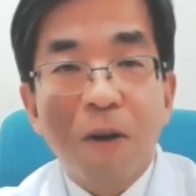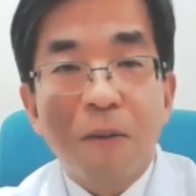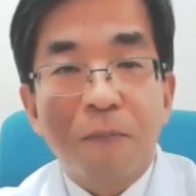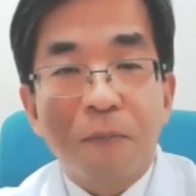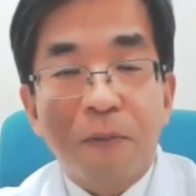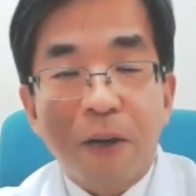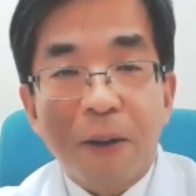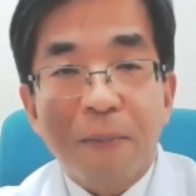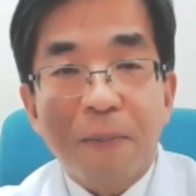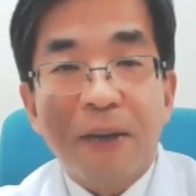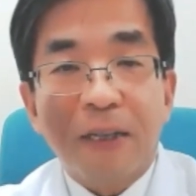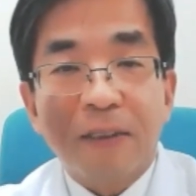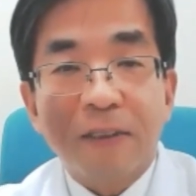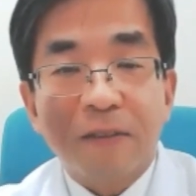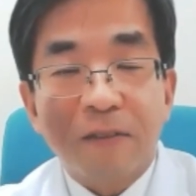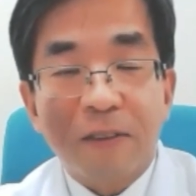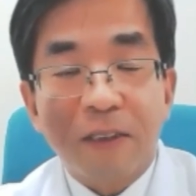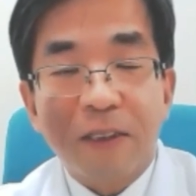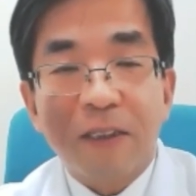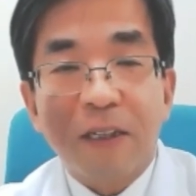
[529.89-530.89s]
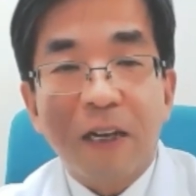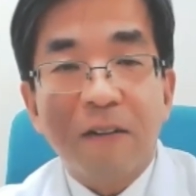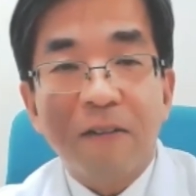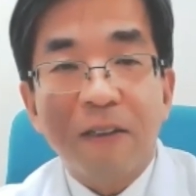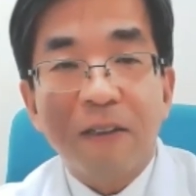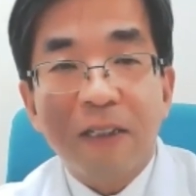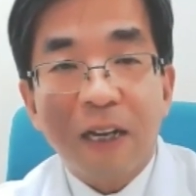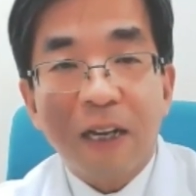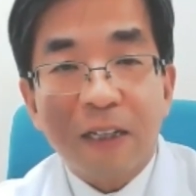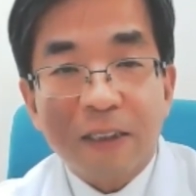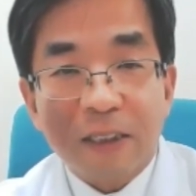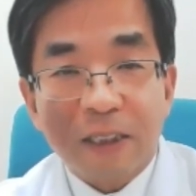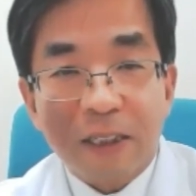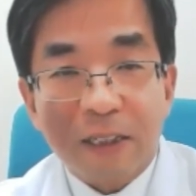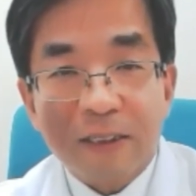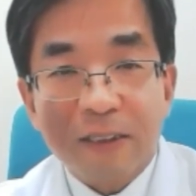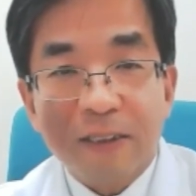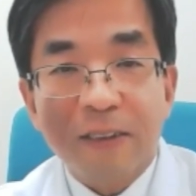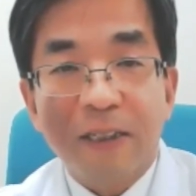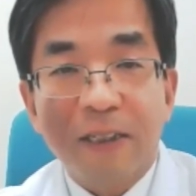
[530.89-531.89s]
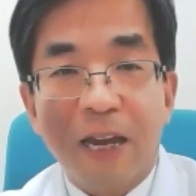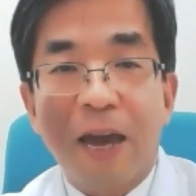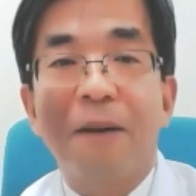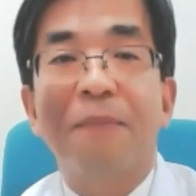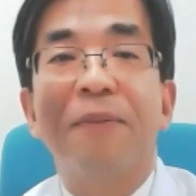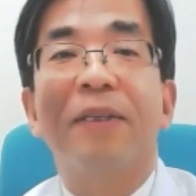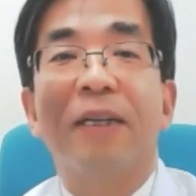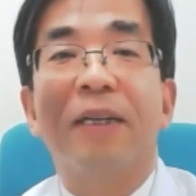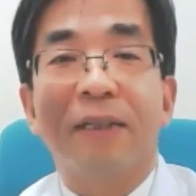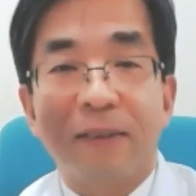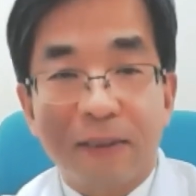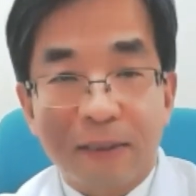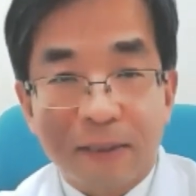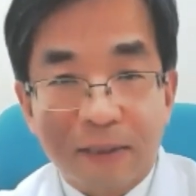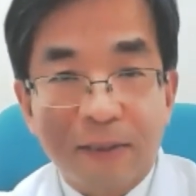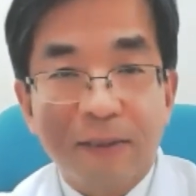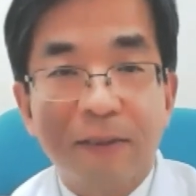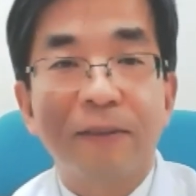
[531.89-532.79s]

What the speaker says: previous clinical literature's evidence.